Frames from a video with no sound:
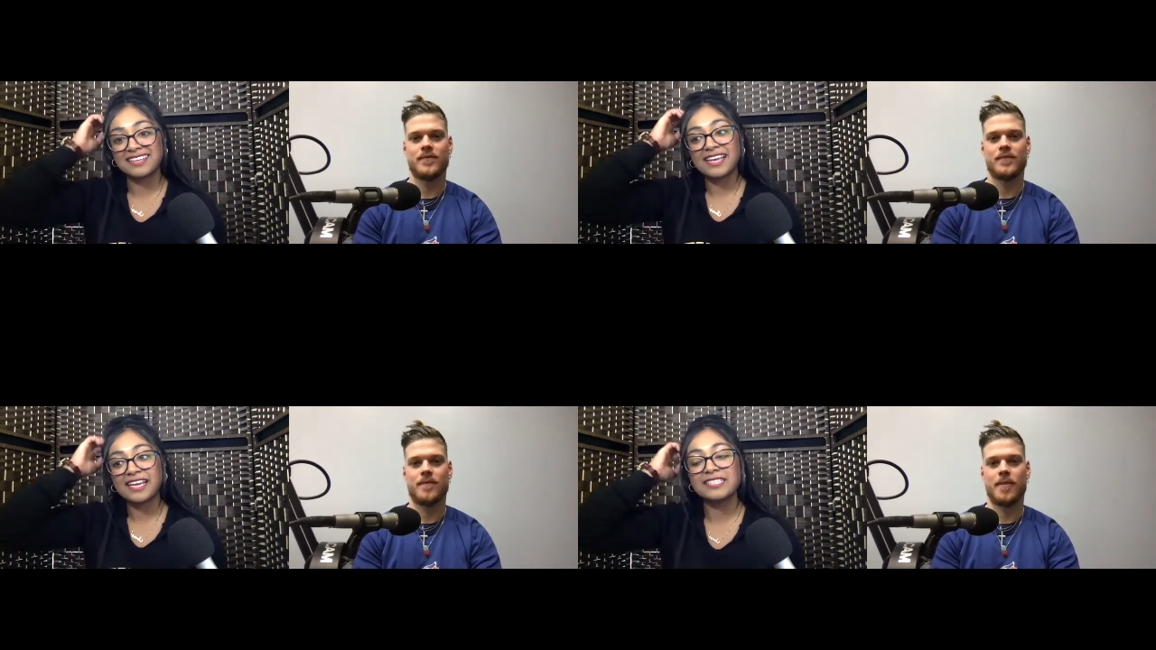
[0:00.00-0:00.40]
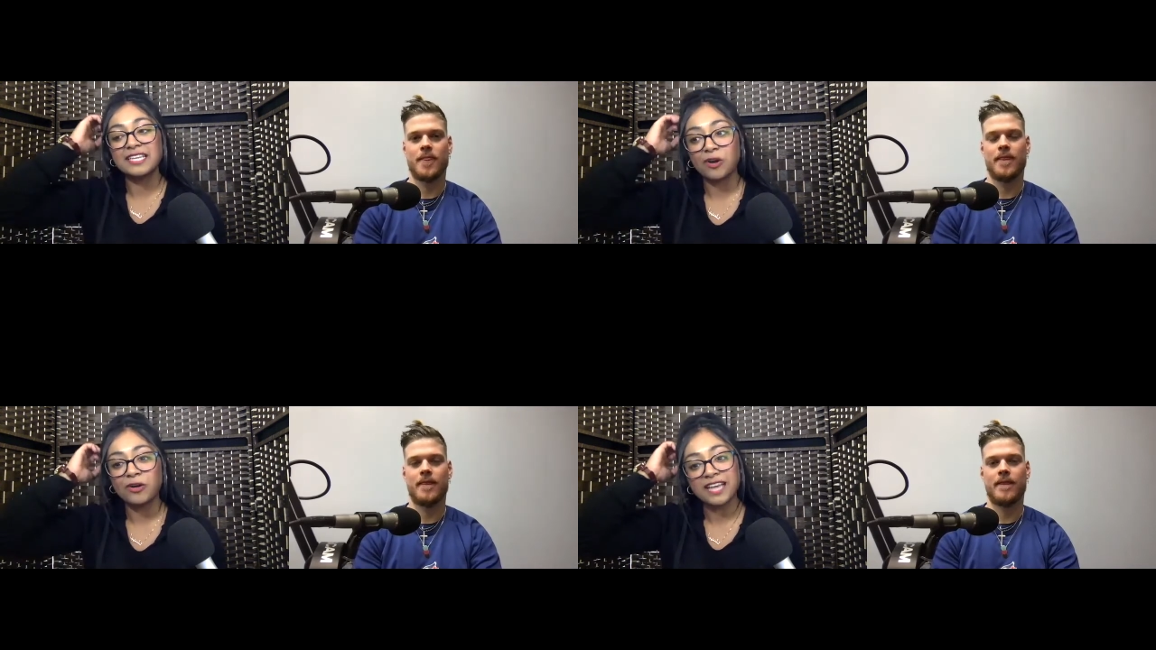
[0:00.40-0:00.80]
Speaker 1: because
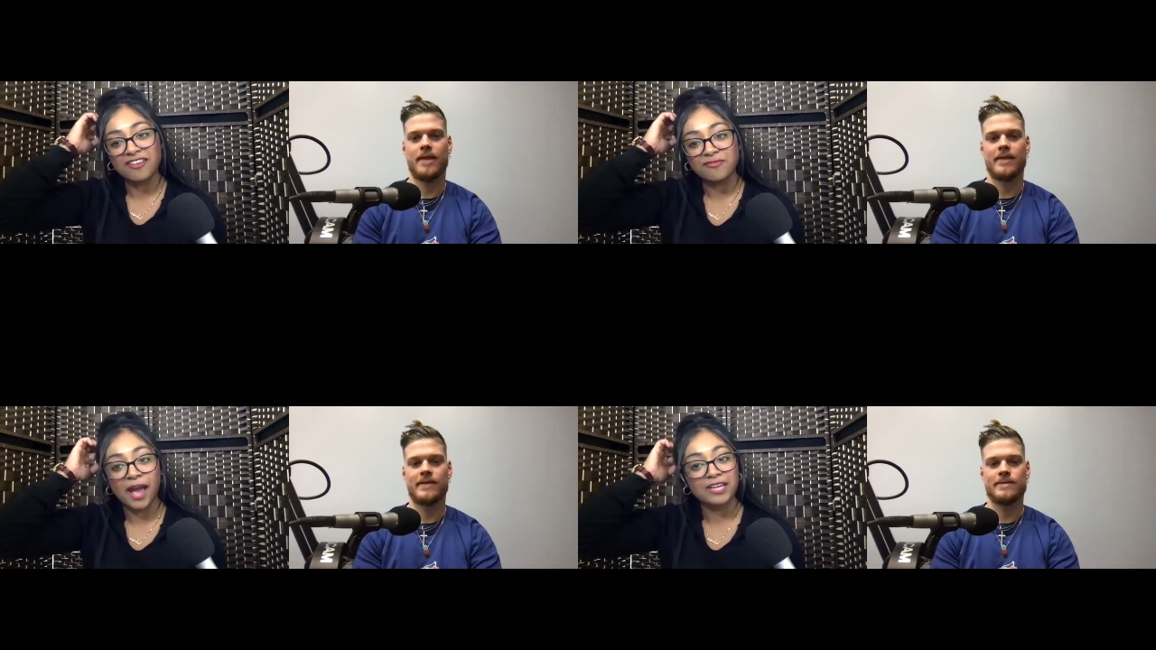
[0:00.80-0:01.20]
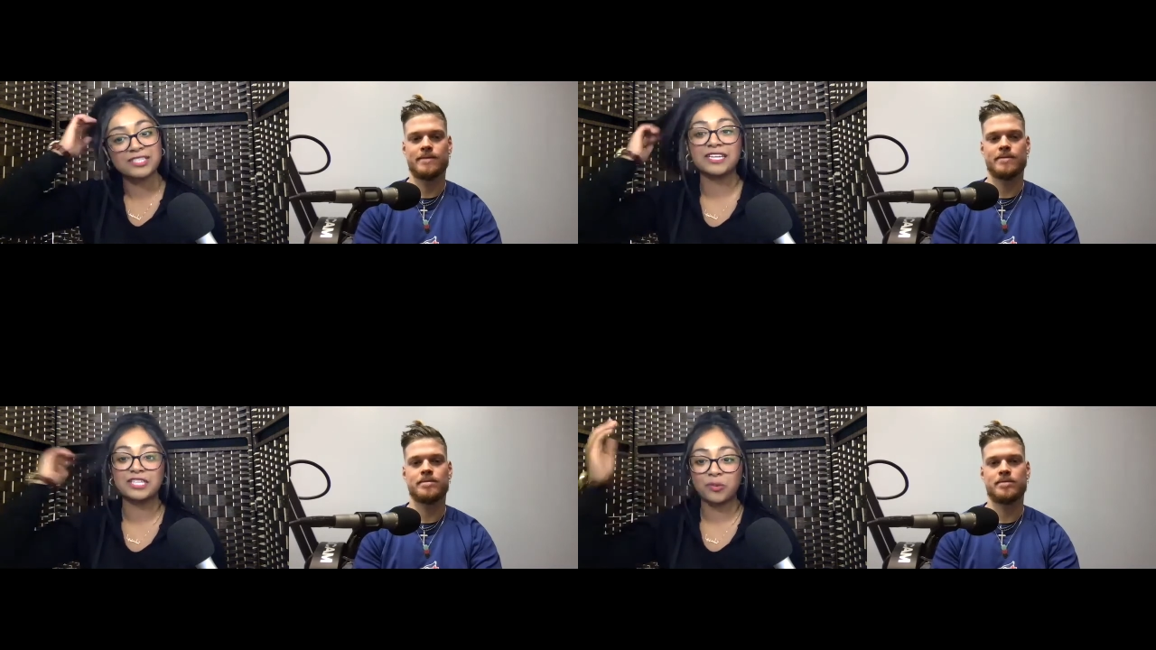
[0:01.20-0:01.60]
it's hard to have
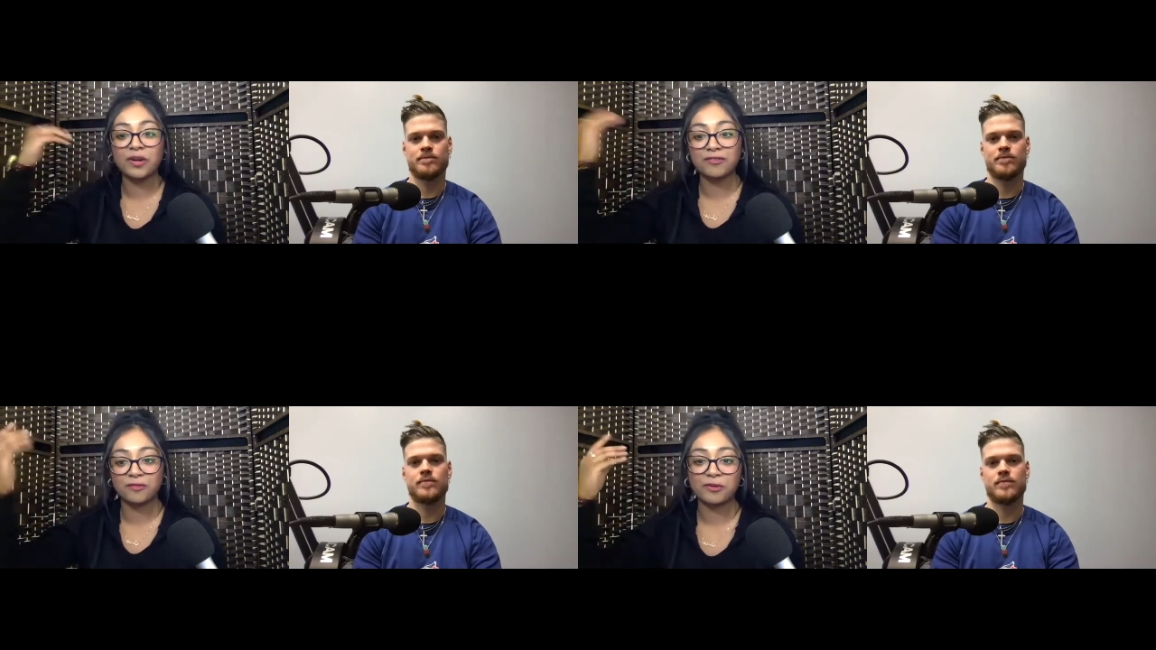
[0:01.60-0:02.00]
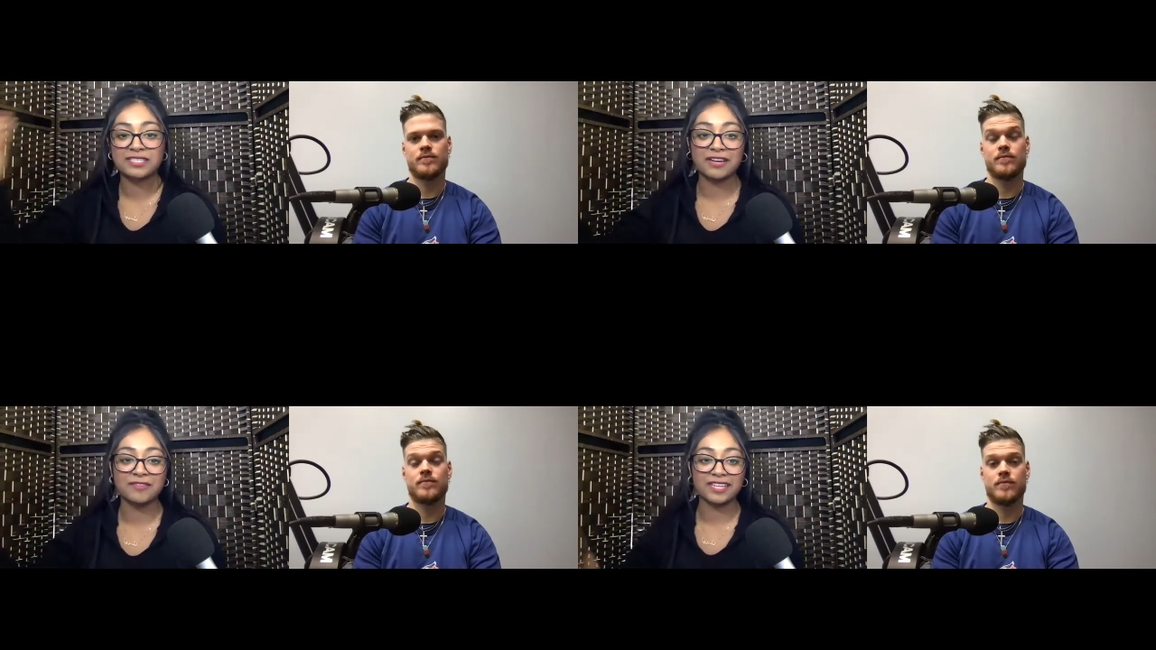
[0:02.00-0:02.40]
passion like 24
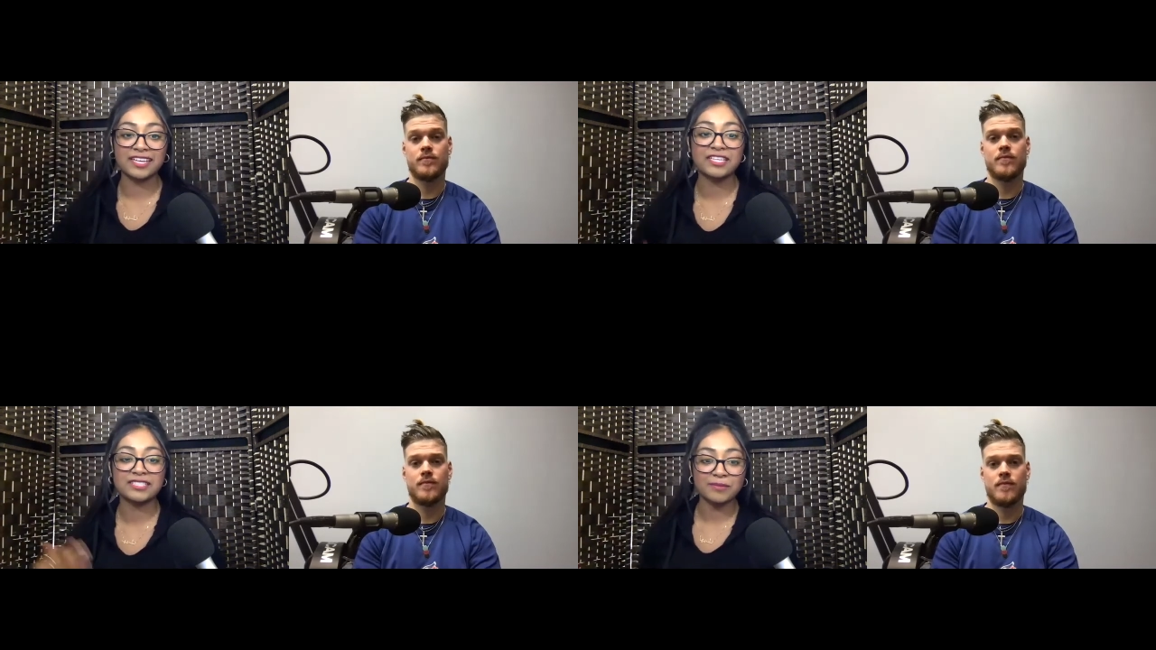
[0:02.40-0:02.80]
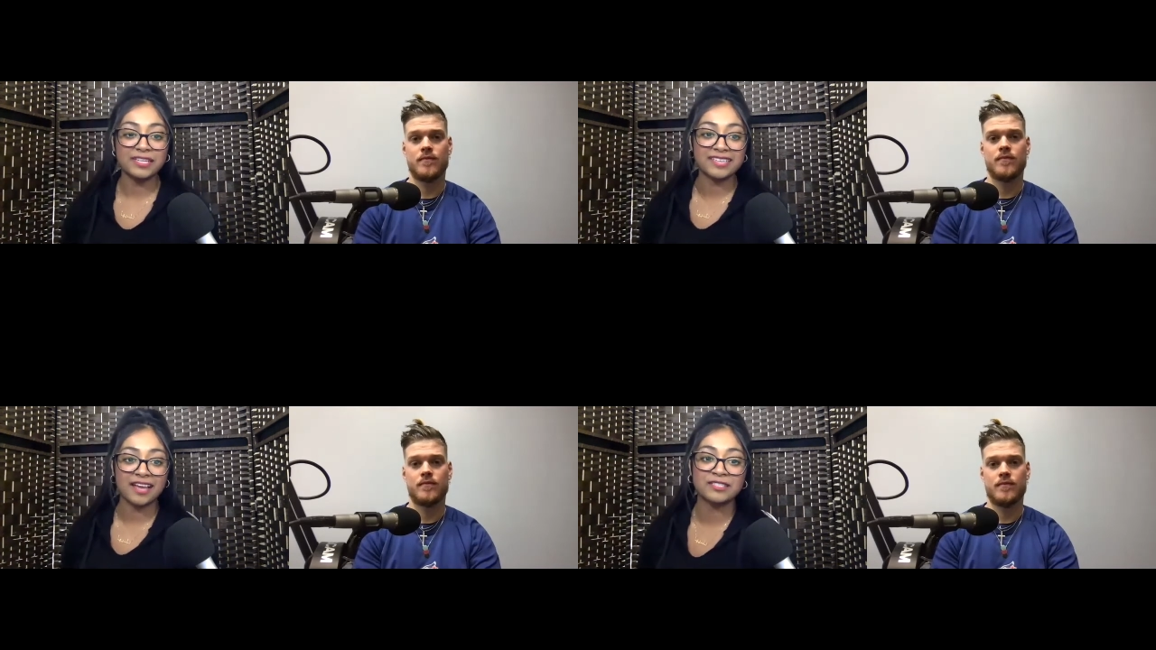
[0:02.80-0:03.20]
7 like
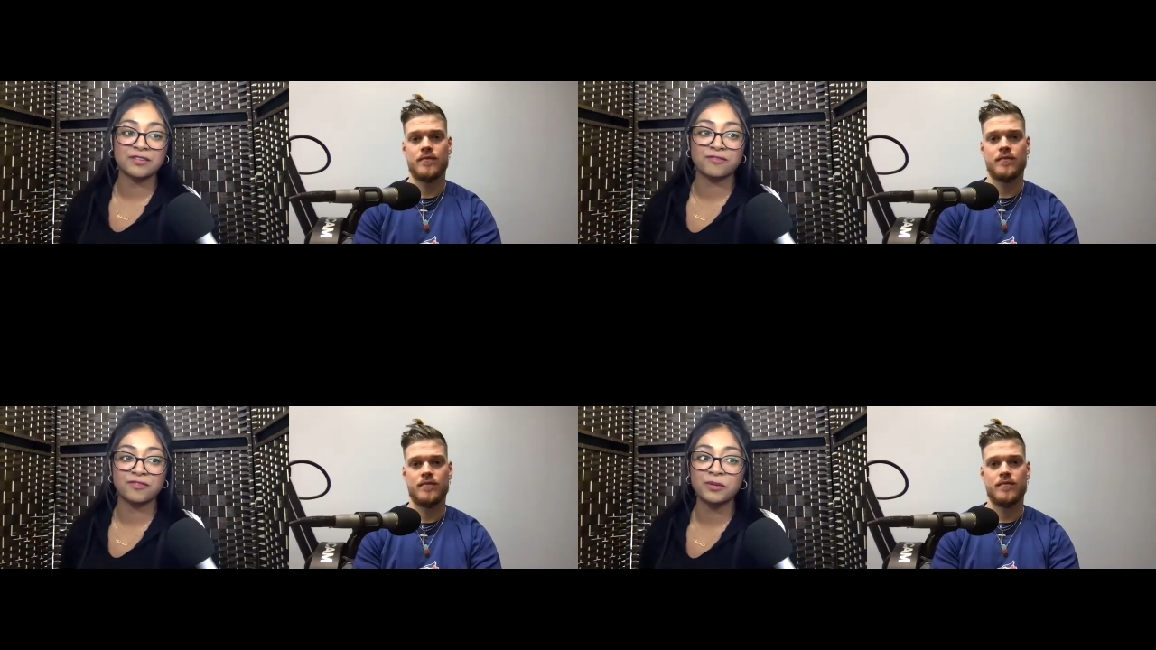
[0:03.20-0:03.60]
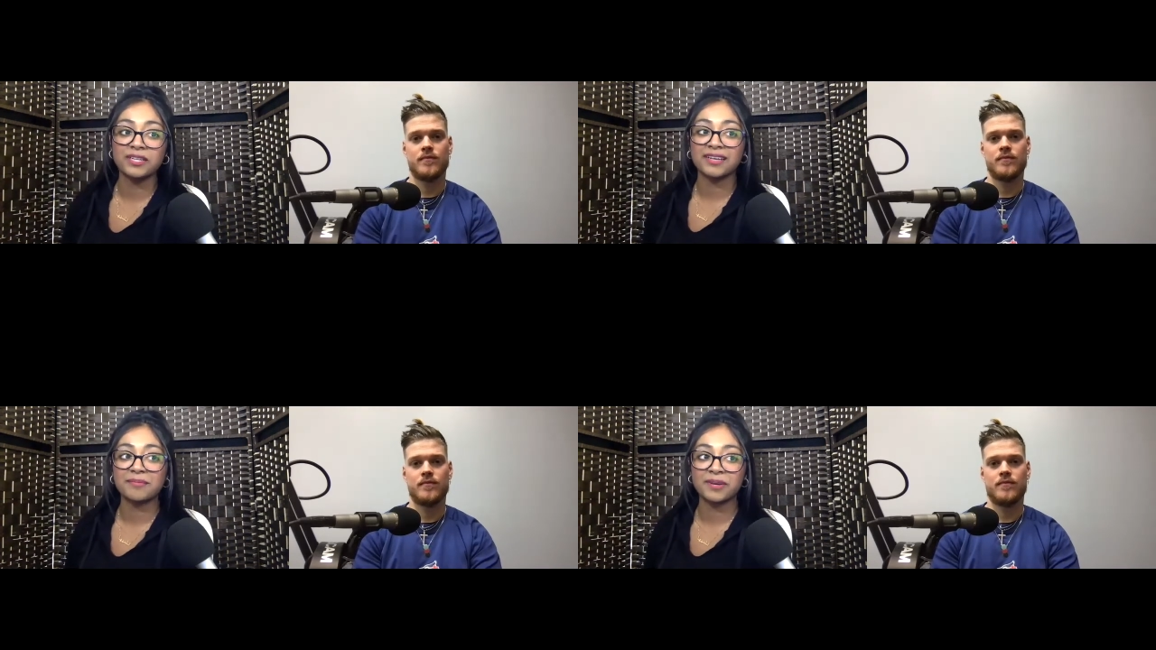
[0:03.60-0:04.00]
something has to fuel
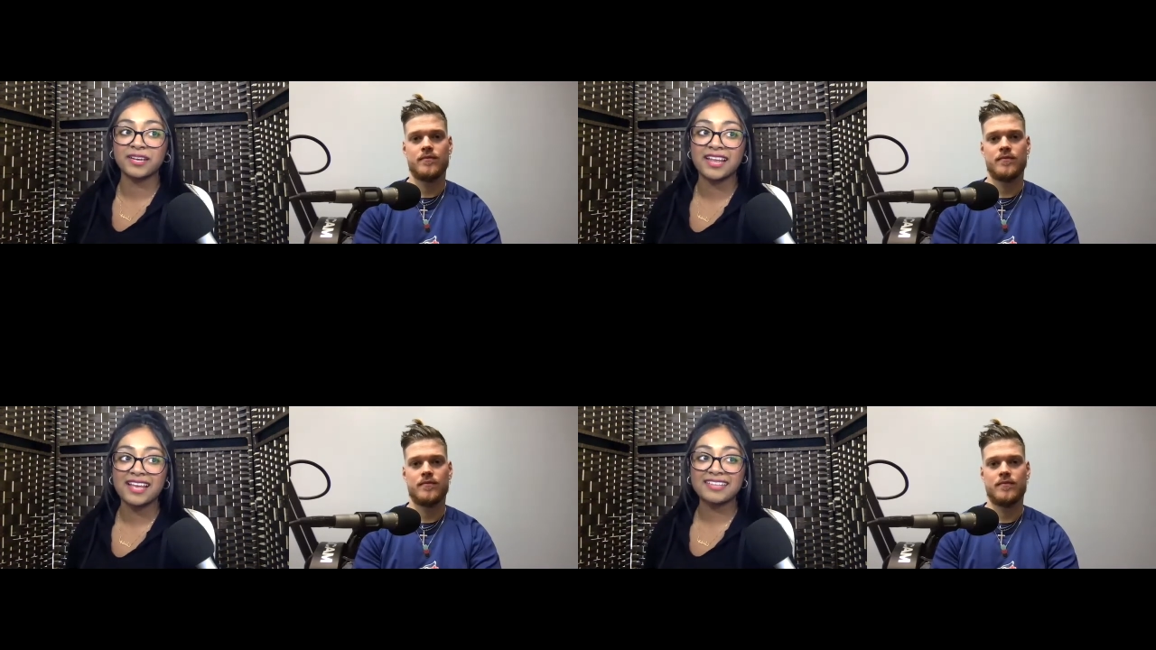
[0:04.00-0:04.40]
it but